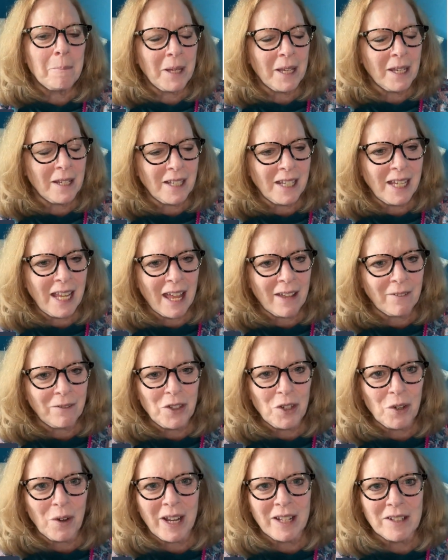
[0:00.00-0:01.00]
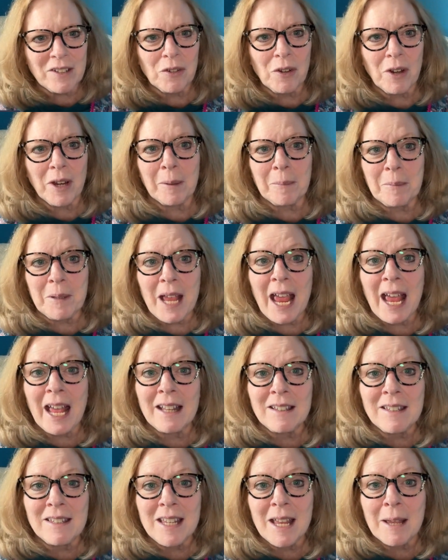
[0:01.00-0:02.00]
PDF transcript
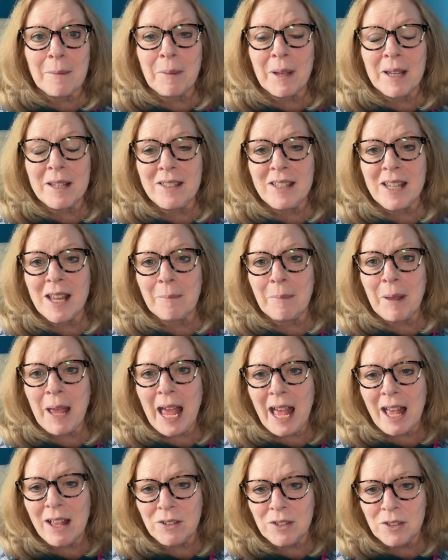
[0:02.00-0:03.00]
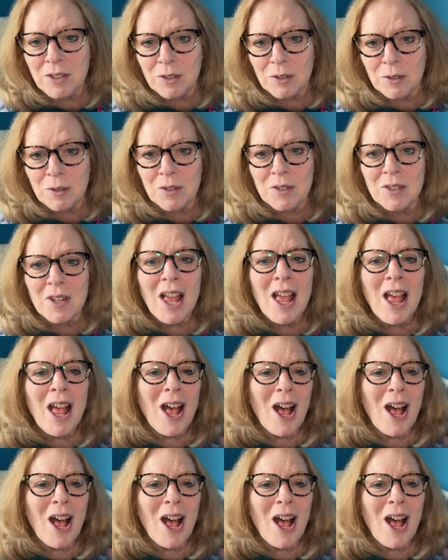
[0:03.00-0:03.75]
and step-by-step how-tos